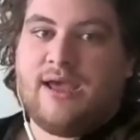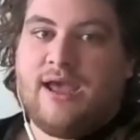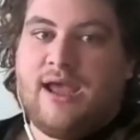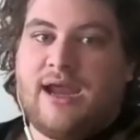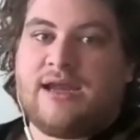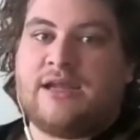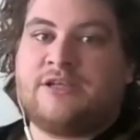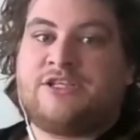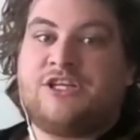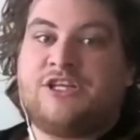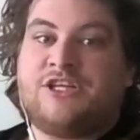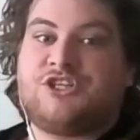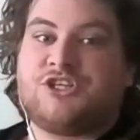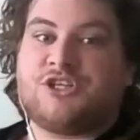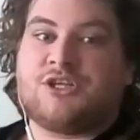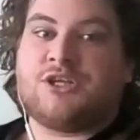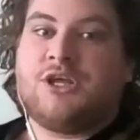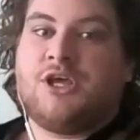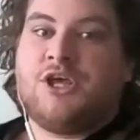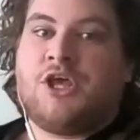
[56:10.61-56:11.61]
In
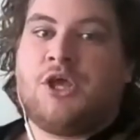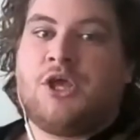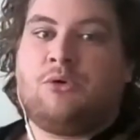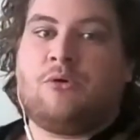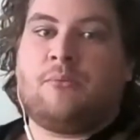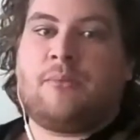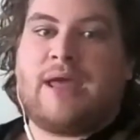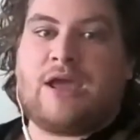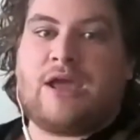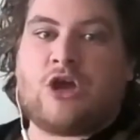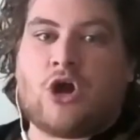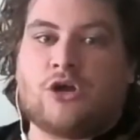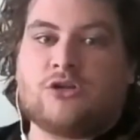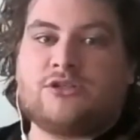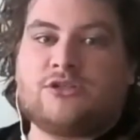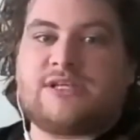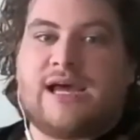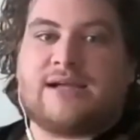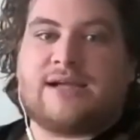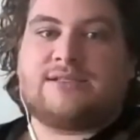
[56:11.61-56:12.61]
addition, who will make
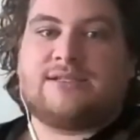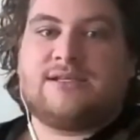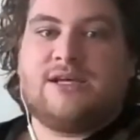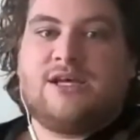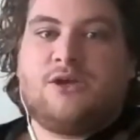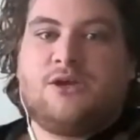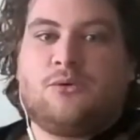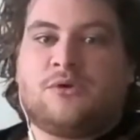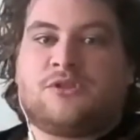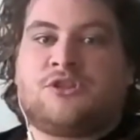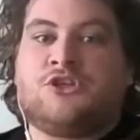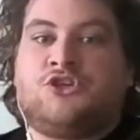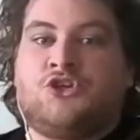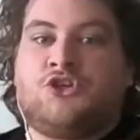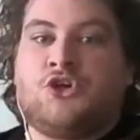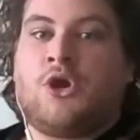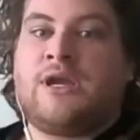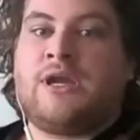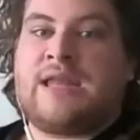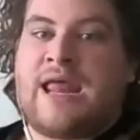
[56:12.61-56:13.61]
contact with the
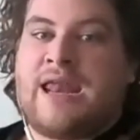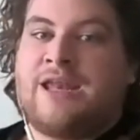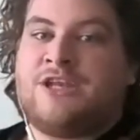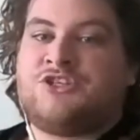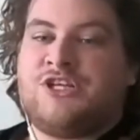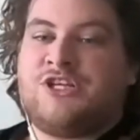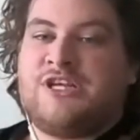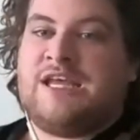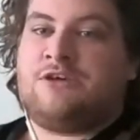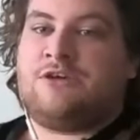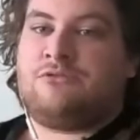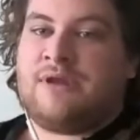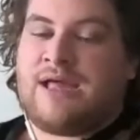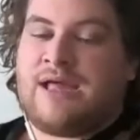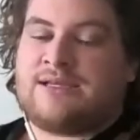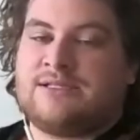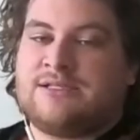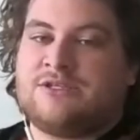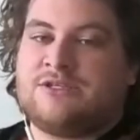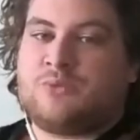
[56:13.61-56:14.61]
joy and energy he
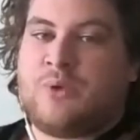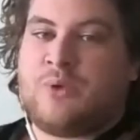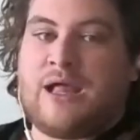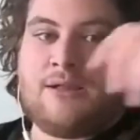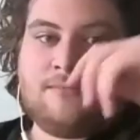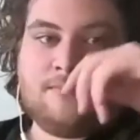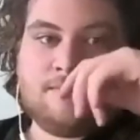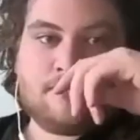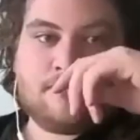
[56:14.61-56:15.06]
created as well?